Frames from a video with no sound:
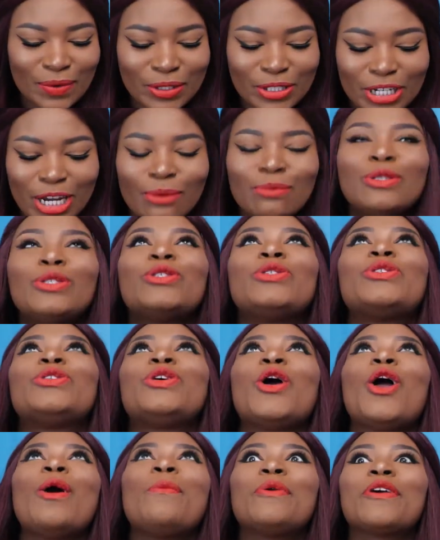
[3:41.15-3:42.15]
which I'm
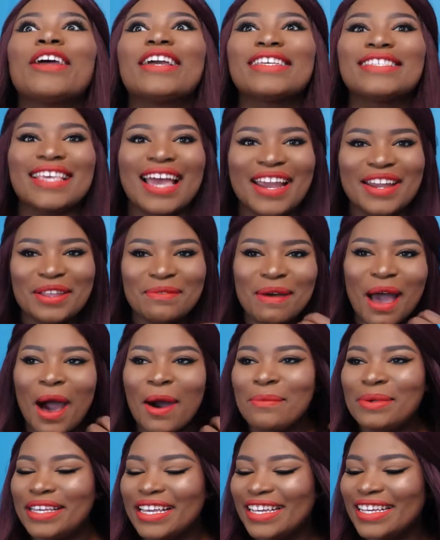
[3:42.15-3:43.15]
super excited
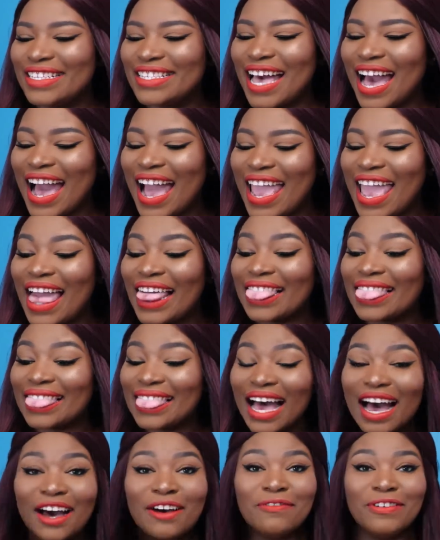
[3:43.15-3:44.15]
about because I
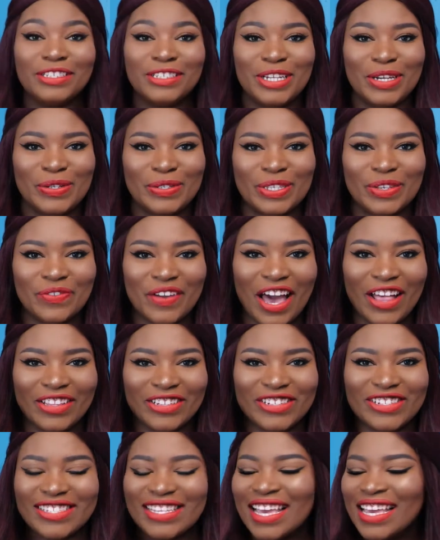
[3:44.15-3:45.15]
love Dose of
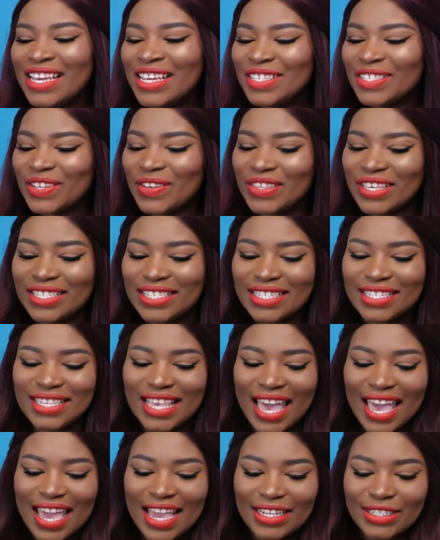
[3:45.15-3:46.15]
Colors. So this is
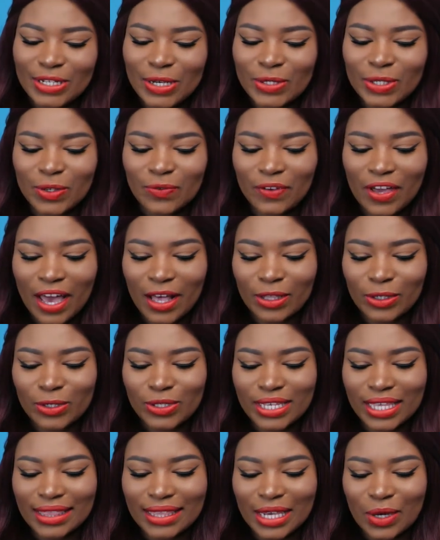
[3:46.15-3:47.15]
a Dose of
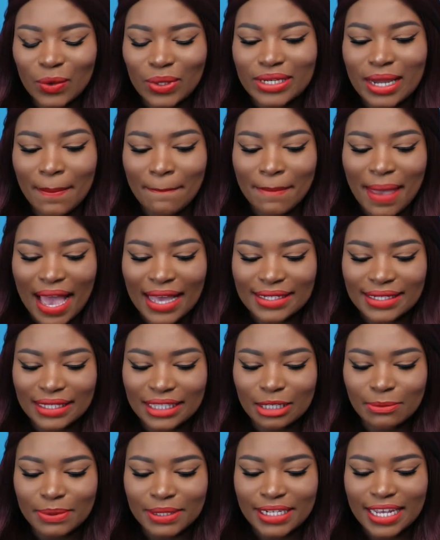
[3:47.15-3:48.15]
Colors liquid matte
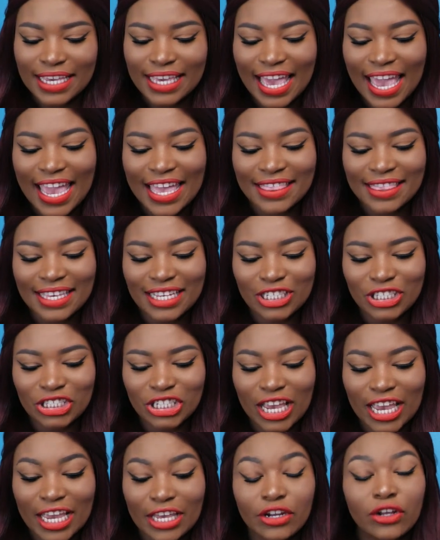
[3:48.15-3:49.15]
lipstick in the
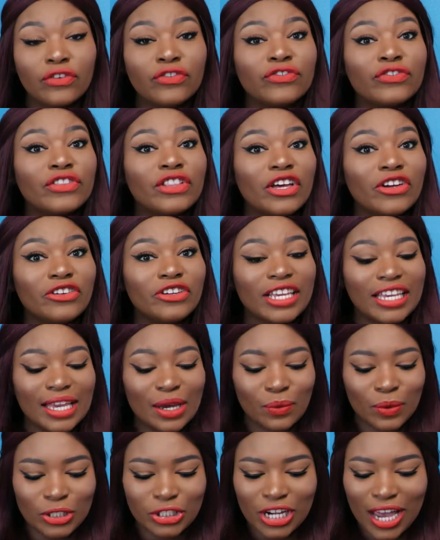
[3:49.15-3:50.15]
shade Flirty,
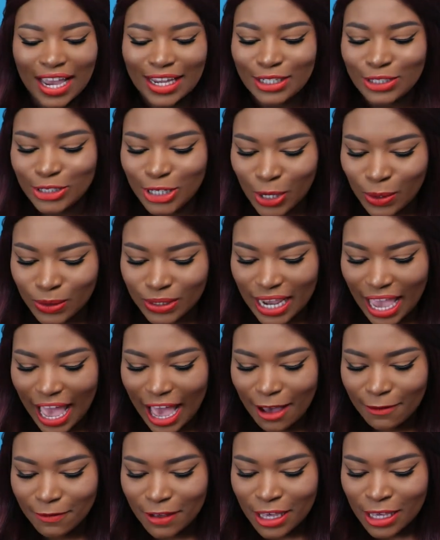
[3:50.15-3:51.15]
which I don't
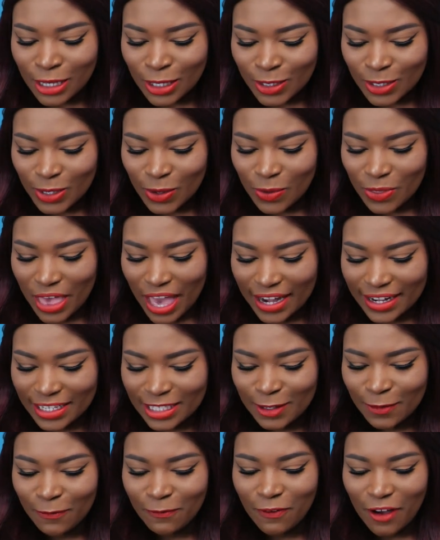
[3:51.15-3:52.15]
have, so that
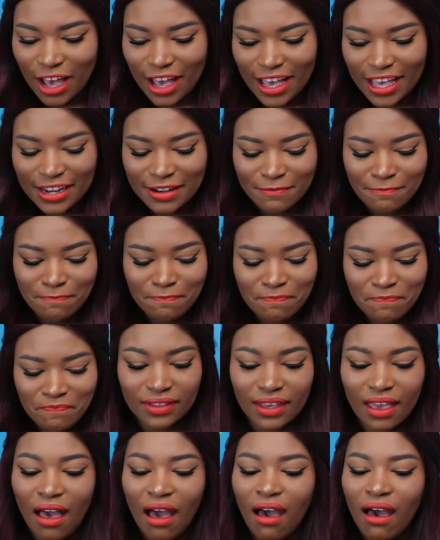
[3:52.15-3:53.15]
is fun.
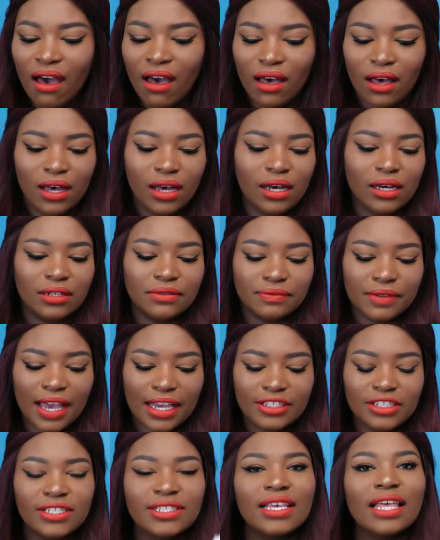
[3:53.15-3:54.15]

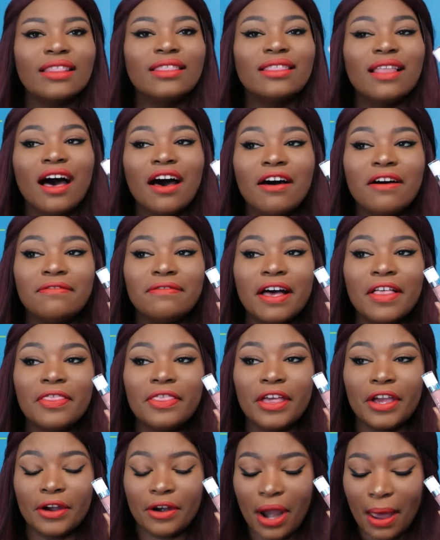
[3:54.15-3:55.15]
I just love
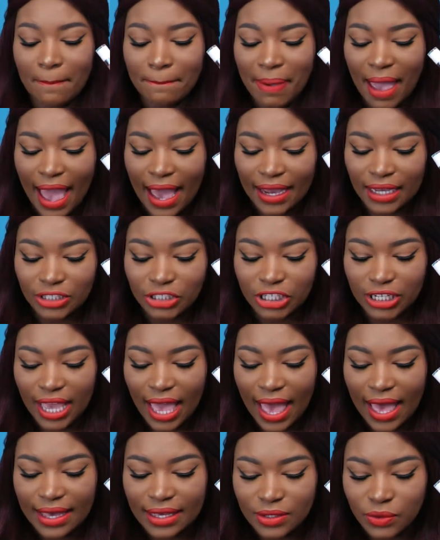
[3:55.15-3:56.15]
their packaging
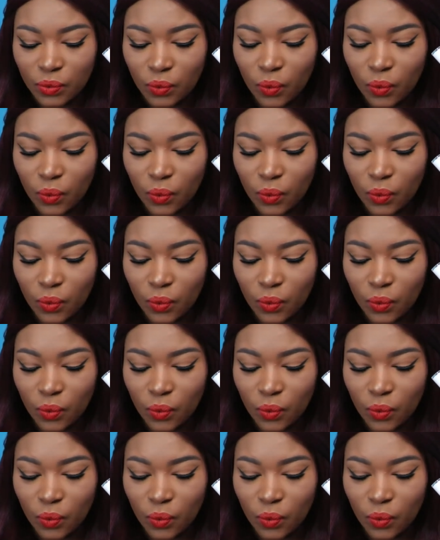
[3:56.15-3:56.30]
as